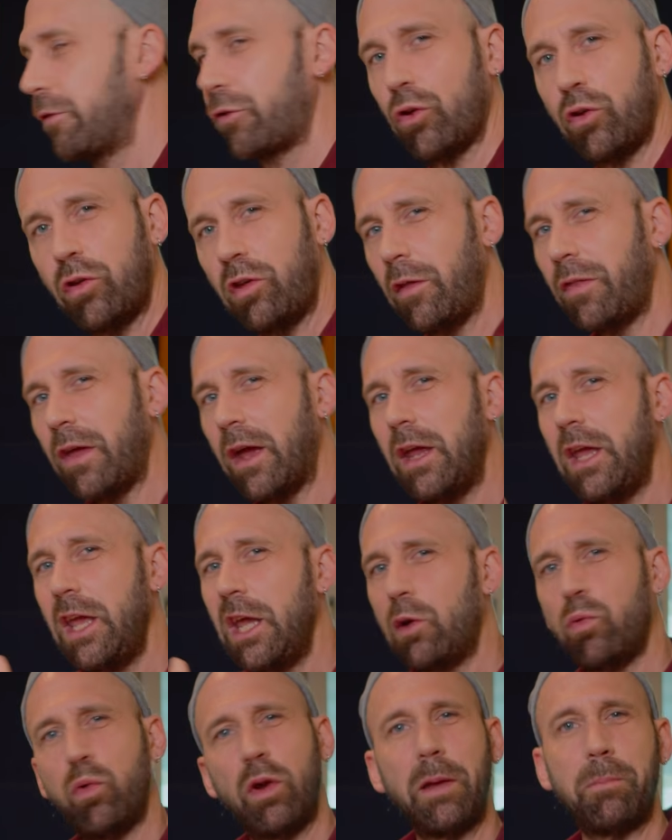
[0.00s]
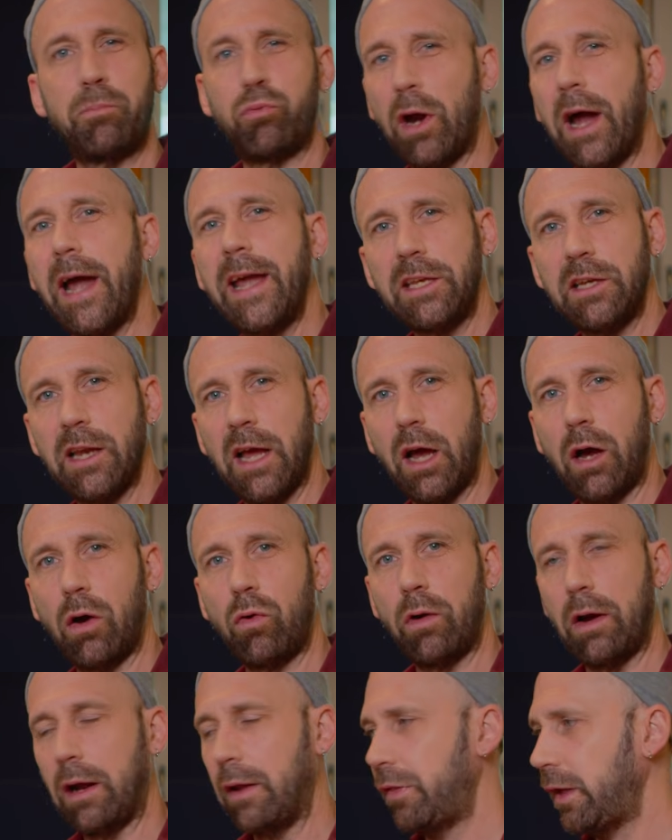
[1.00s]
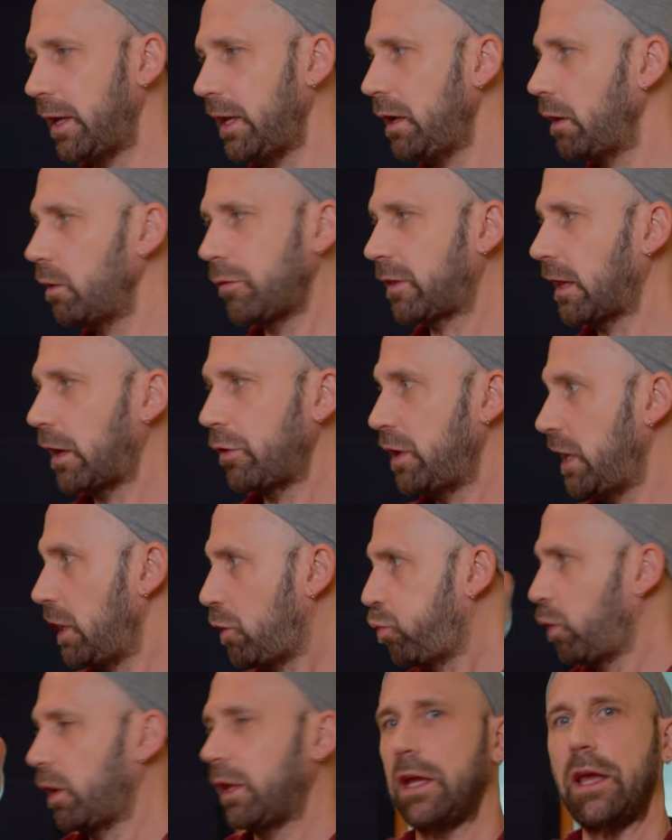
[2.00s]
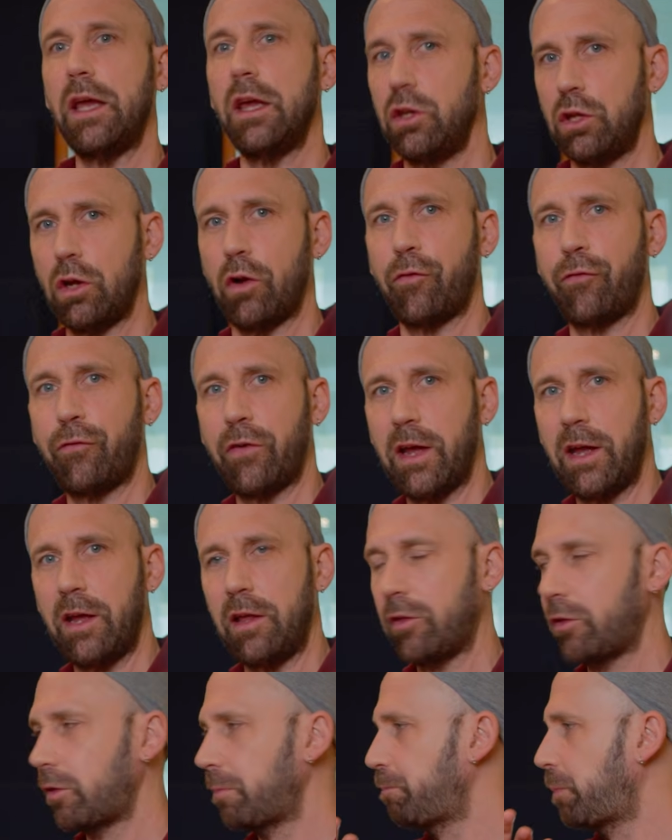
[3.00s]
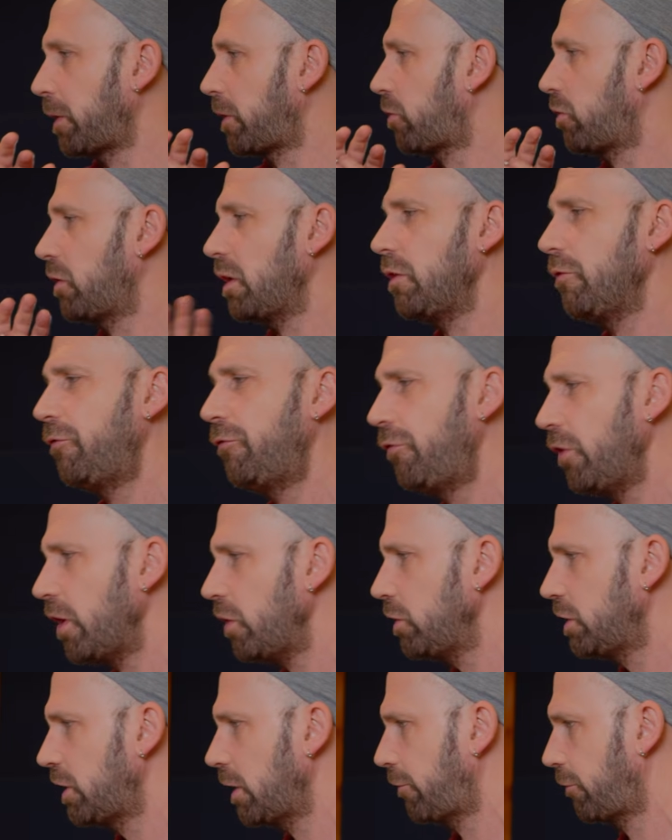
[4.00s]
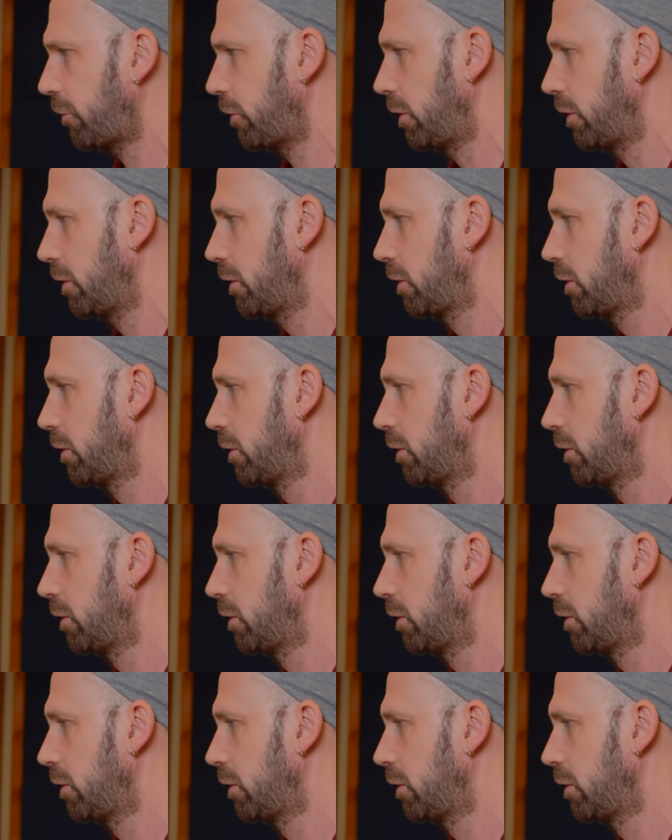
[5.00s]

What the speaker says: So you see they're equally bright now, and they sound equally in your face, but still very different.